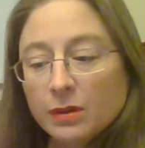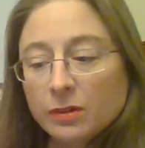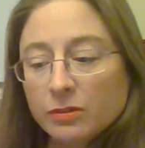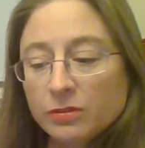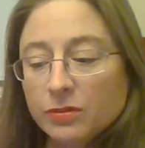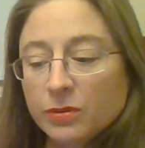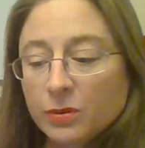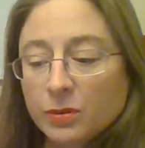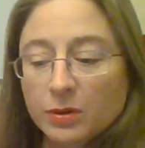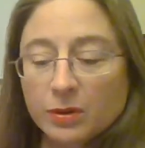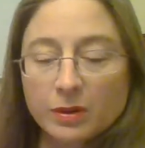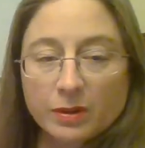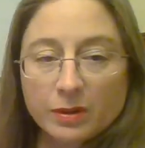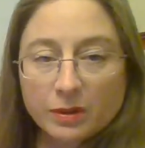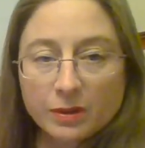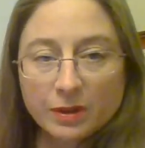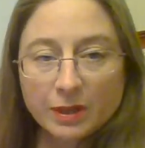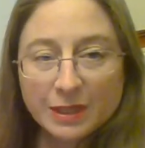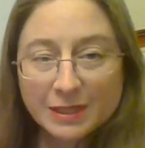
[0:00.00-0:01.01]

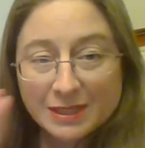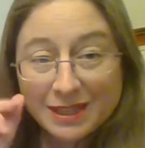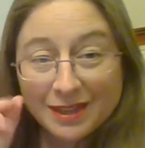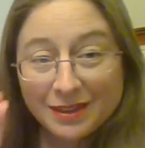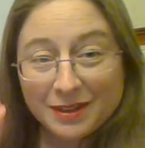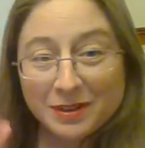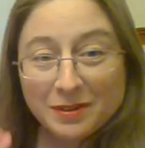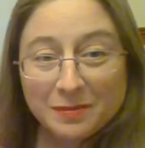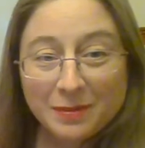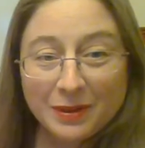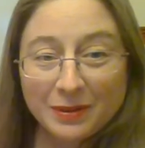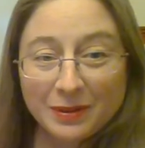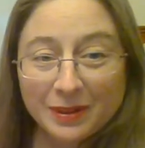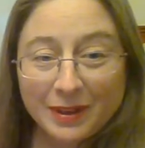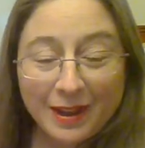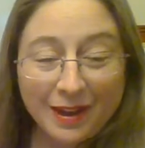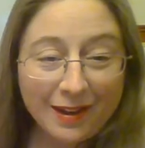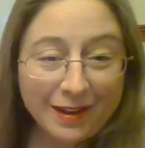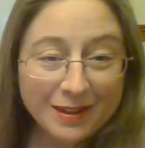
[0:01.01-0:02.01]
for a tiny amount of
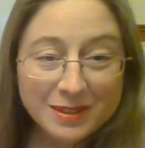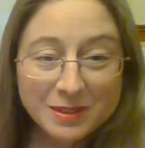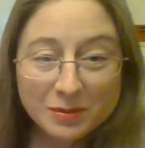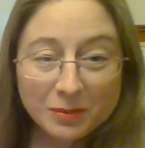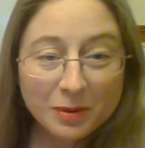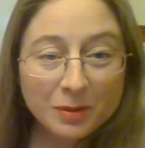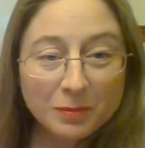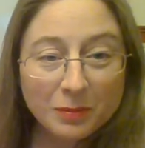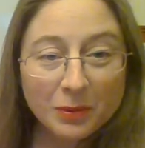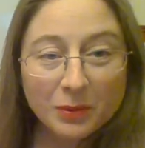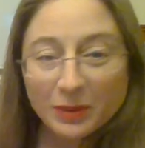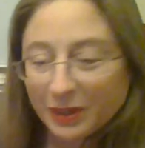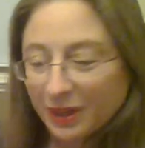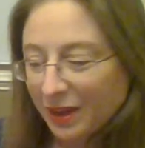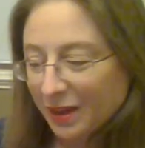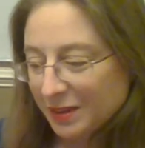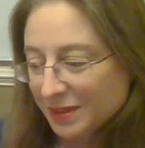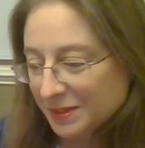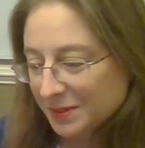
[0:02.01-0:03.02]
gas, 1 mole of
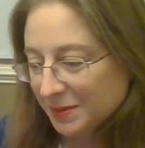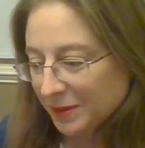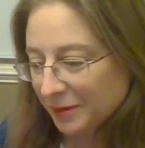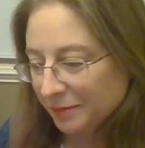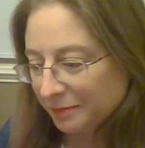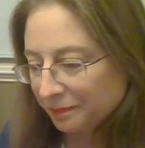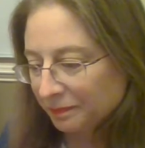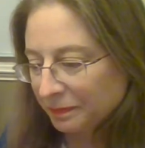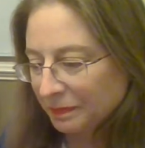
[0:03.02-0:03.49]
gas, right?